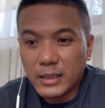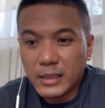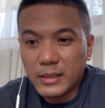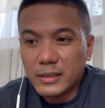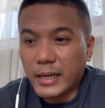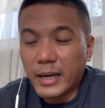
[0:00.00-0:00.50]

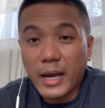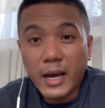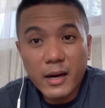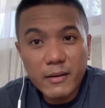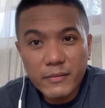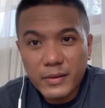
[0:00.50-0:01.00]
It's like
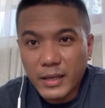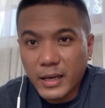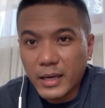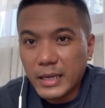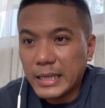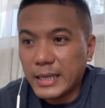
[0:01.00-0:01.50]
every
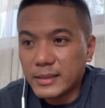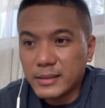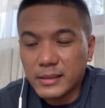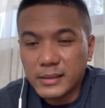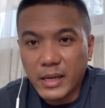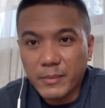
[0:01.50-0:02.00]
day it's the
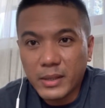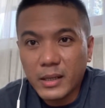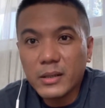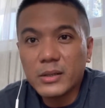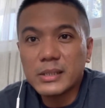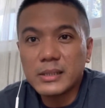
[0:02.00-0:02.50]
same thing.
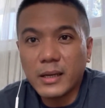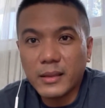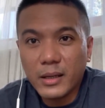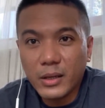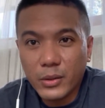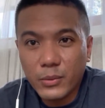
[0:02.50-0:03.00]
There's
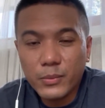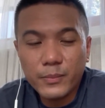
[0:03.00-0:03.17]
nothing new.